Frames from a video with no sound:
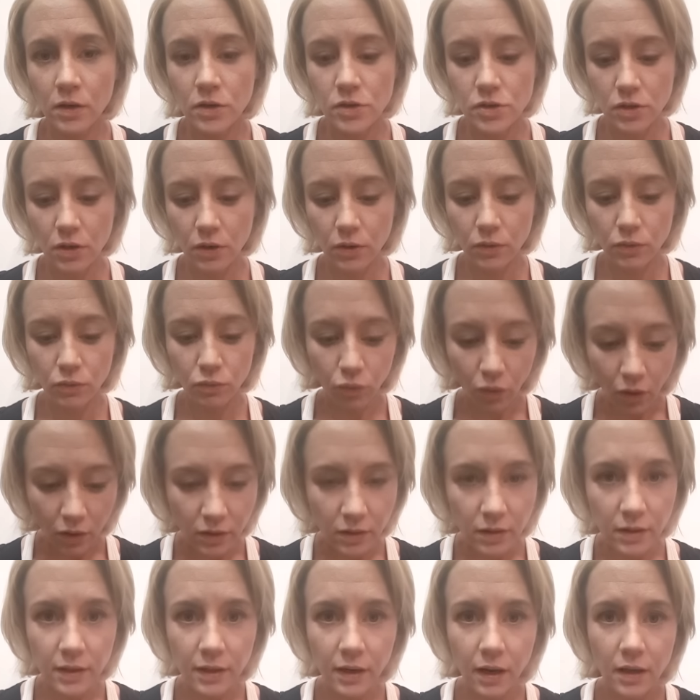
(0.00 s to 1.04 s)
So
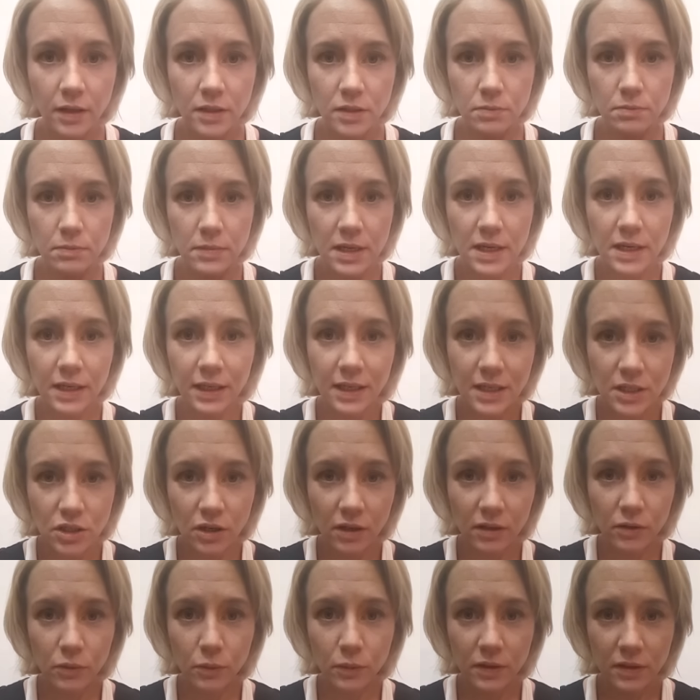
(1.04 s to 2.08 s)
rather than us meeting each
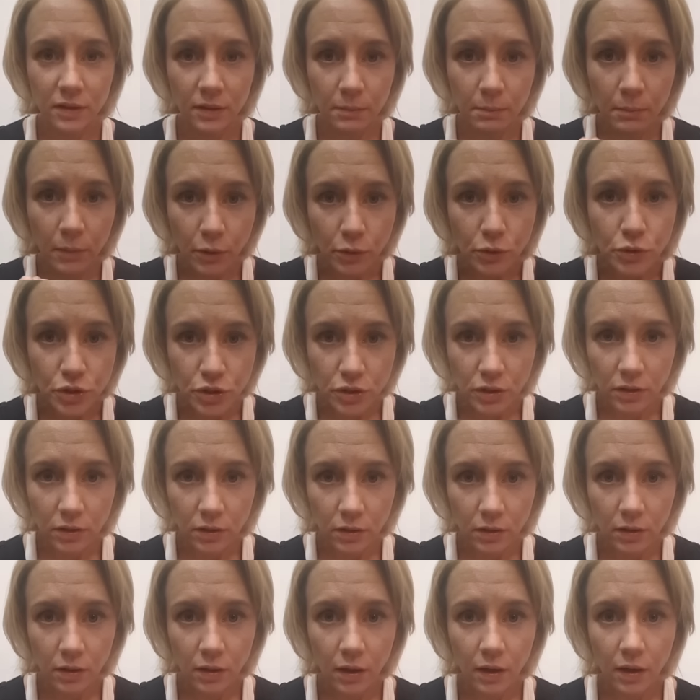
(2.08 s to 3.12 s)
other with
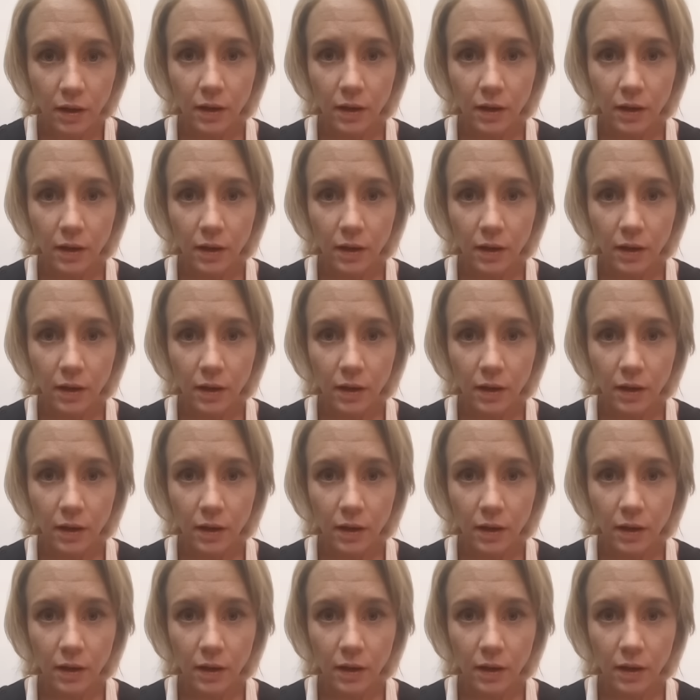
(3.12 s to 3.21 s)
emotion,